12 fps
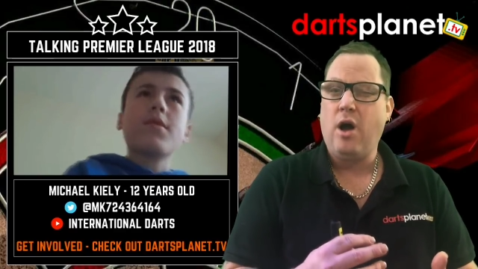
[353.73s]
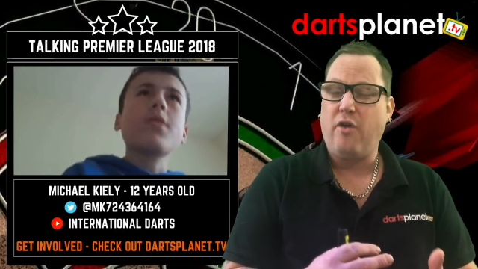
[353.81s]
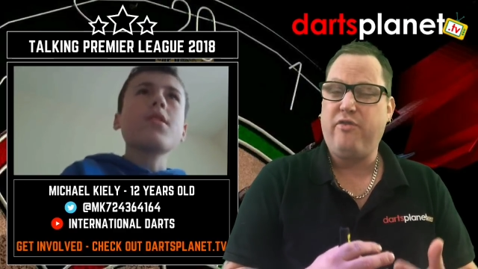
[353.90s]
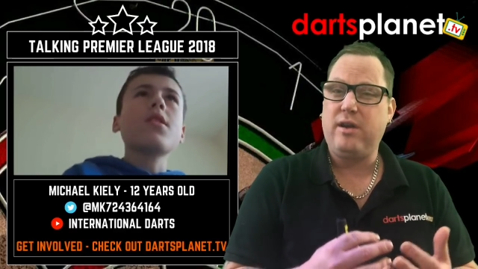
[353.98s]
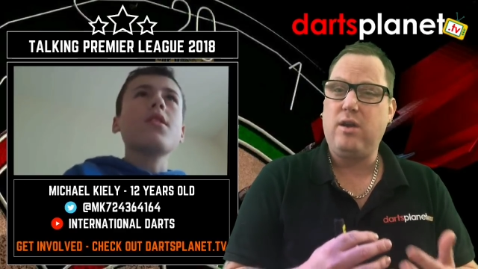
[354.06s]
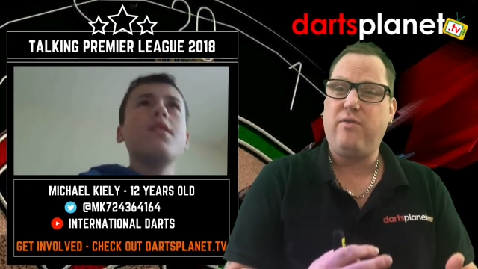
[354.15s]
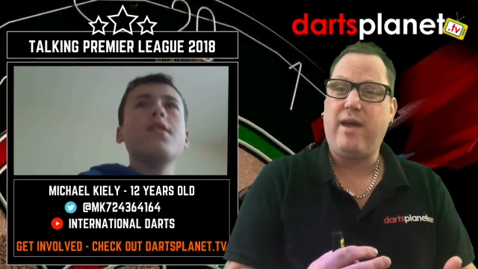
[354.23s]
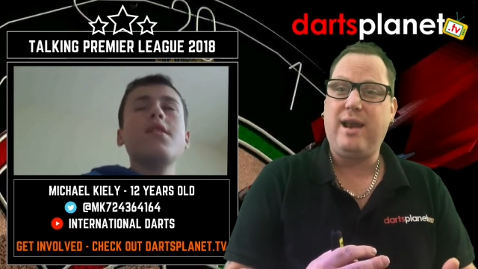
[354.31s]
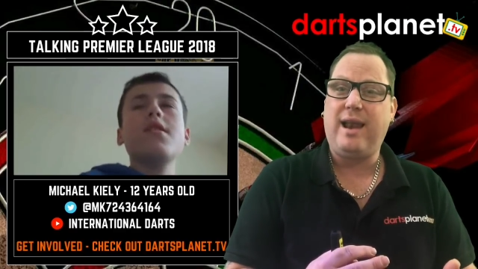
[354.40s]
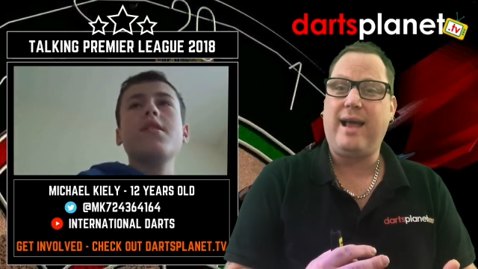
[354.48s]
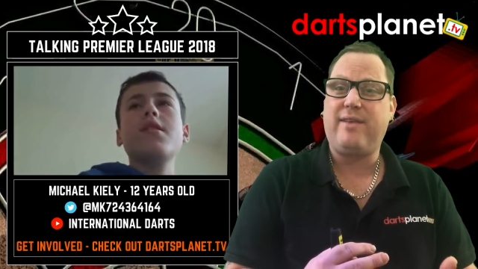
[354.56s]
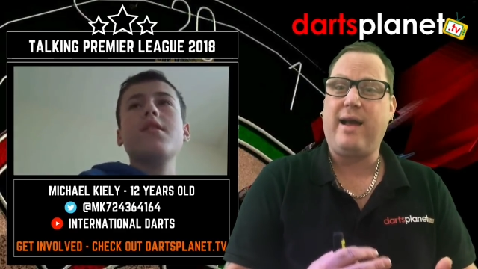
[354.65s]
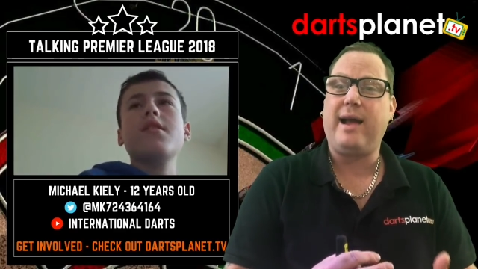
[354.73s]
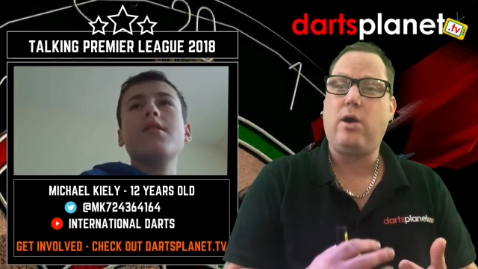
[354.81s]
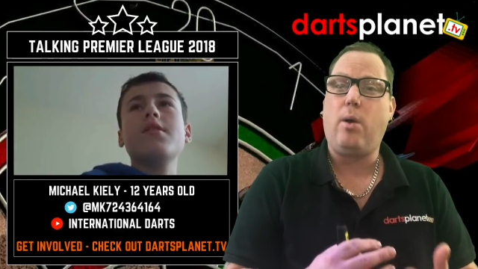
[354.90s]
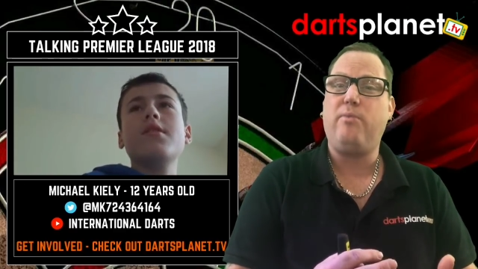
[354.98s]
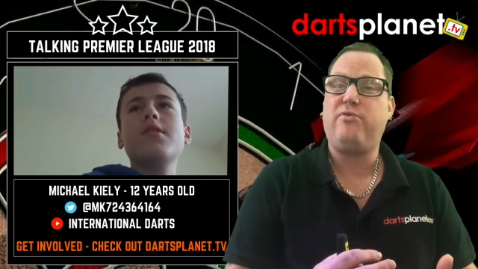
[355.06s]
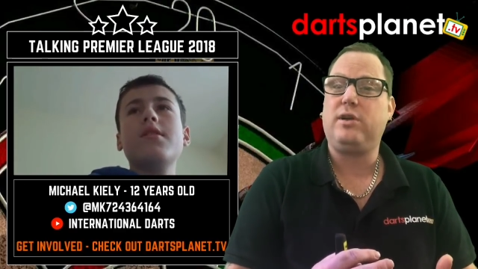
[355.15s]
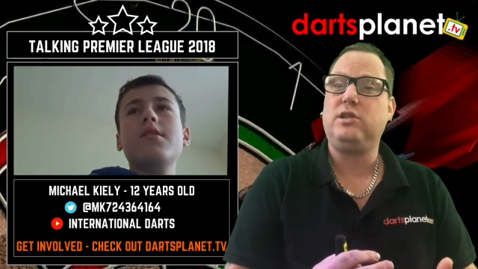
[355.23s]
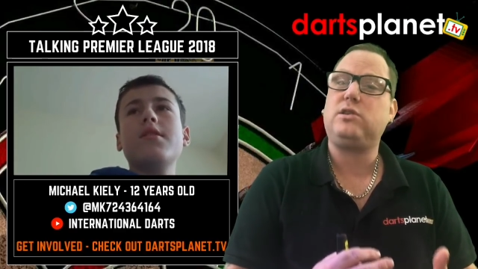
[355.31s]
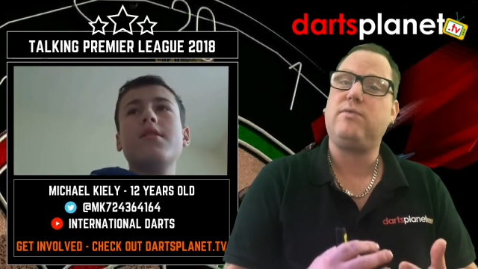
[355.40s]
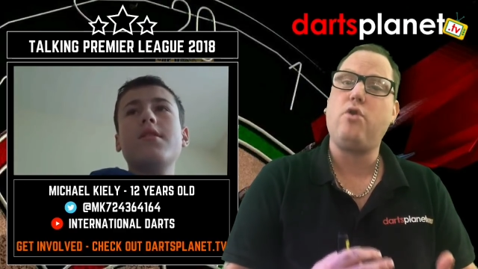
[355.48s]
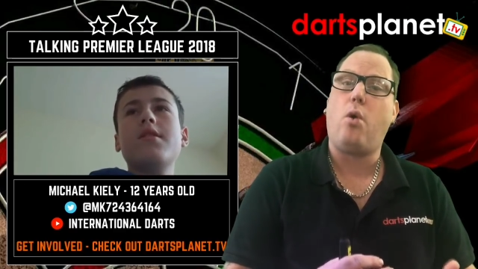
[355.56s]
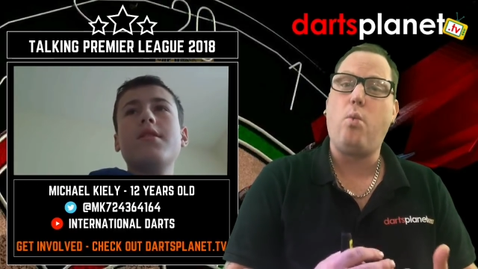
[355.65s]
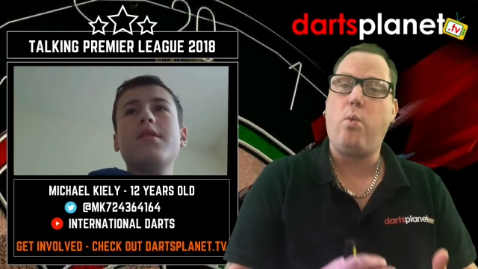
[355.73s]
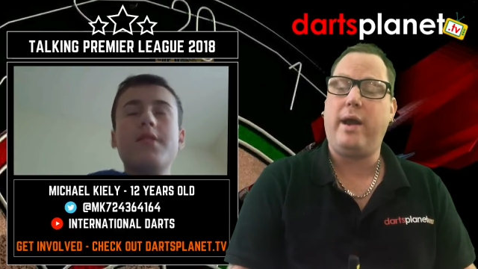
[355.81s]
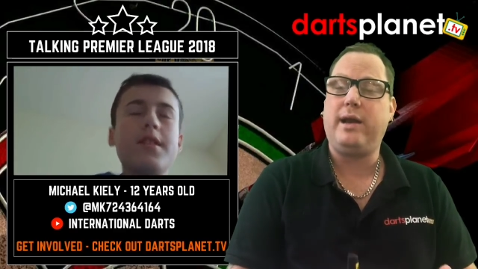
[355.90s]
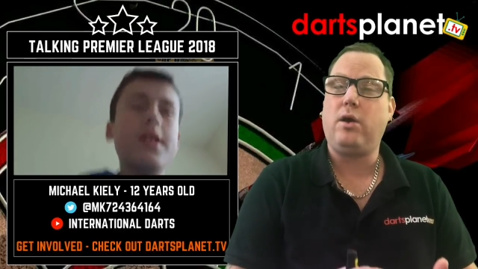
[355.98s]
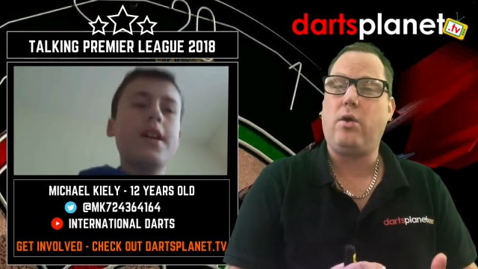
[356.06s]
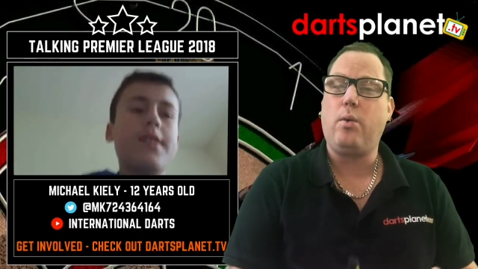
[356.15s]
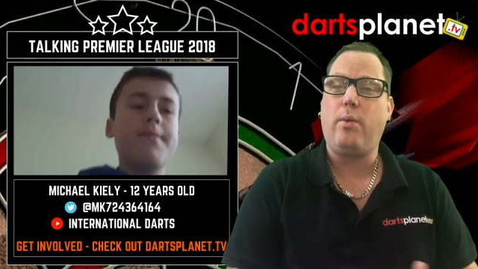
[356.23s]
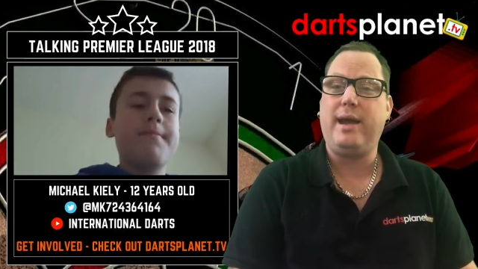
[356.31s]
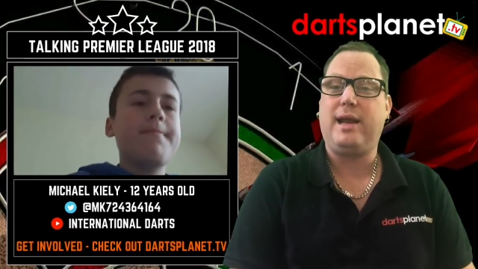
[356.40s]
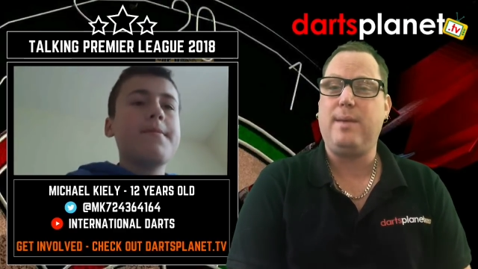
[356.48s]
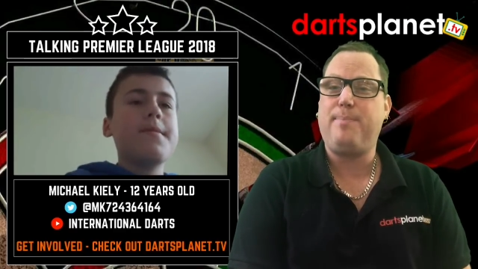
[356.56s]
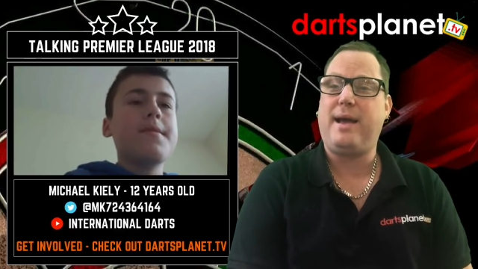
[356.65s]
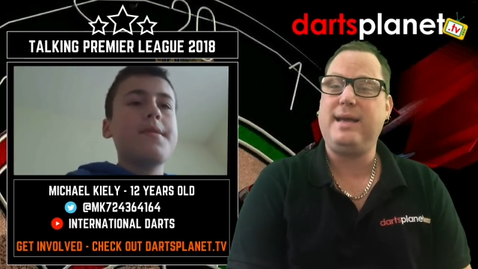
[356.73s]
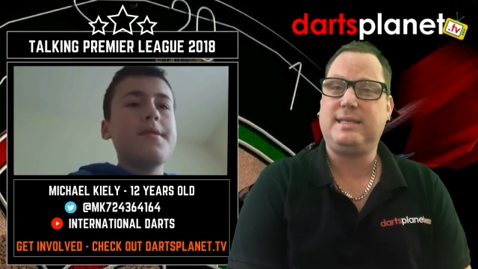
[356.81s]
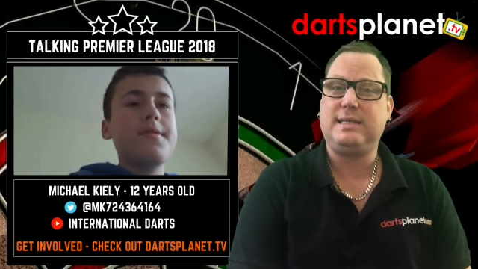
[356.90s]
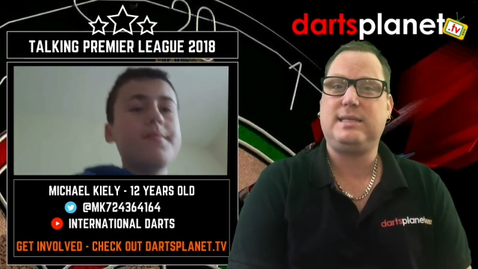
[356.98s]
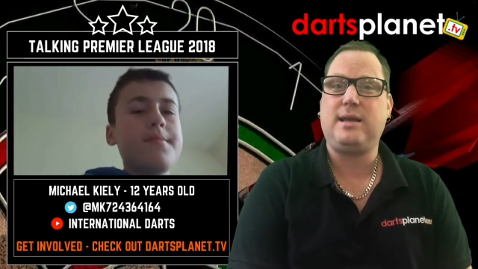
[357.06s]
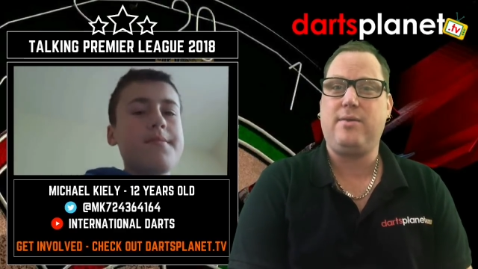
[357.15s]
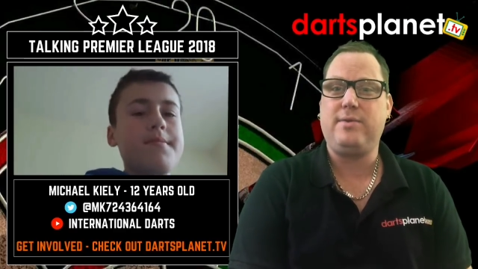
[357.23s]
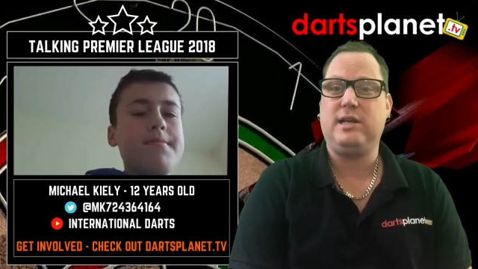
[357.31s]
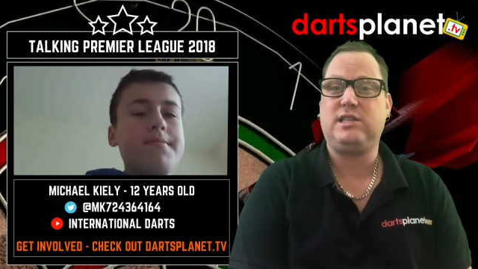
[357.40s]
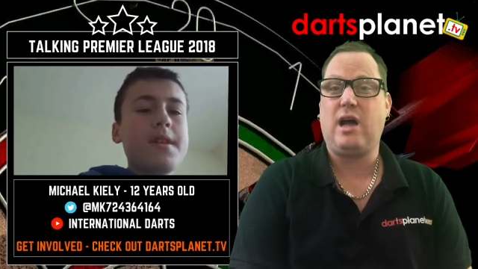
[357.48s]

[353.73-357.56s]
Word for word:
Speaker 1: I think you then lack that confidence of not winning on a weekly basis, don't you?